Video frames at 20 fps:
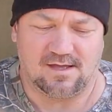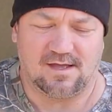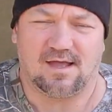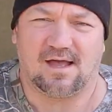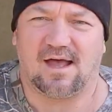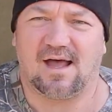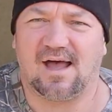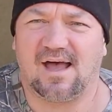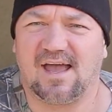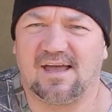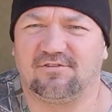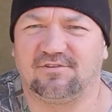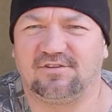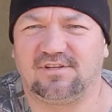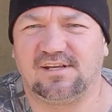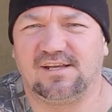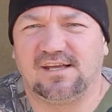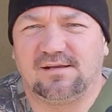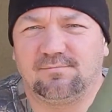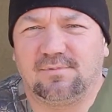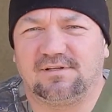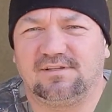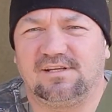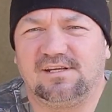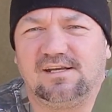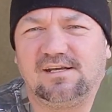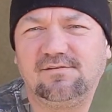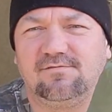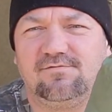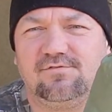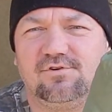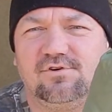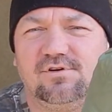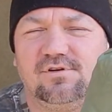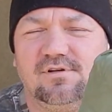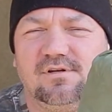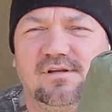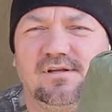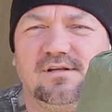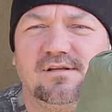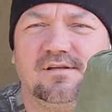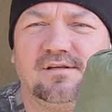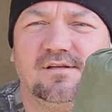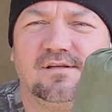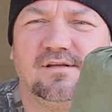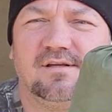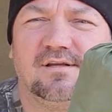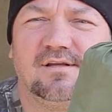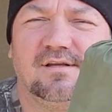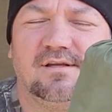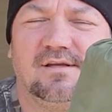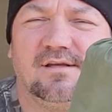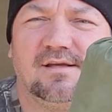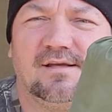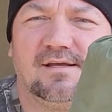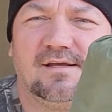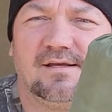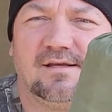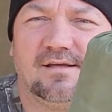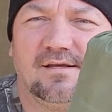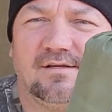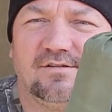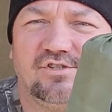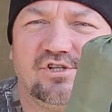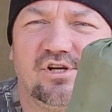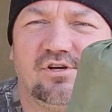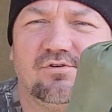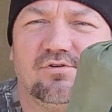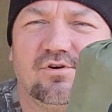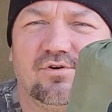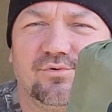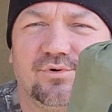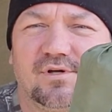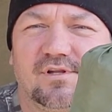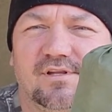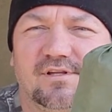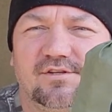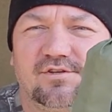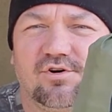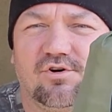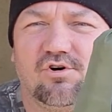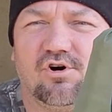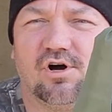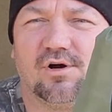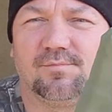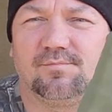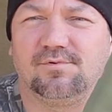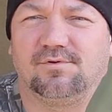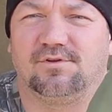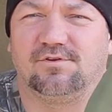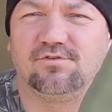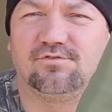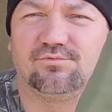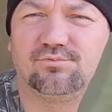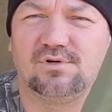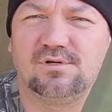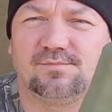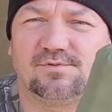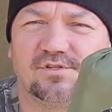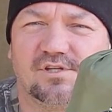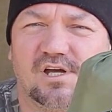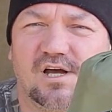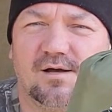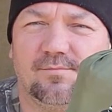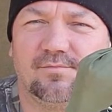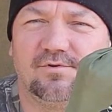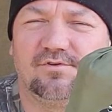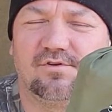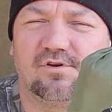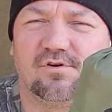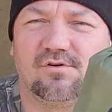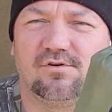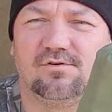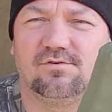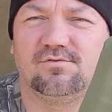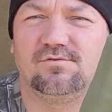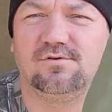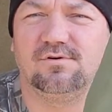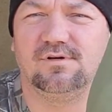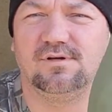I have a 10 by 10 foot Chill Gorilla tarp. This is ripstop material.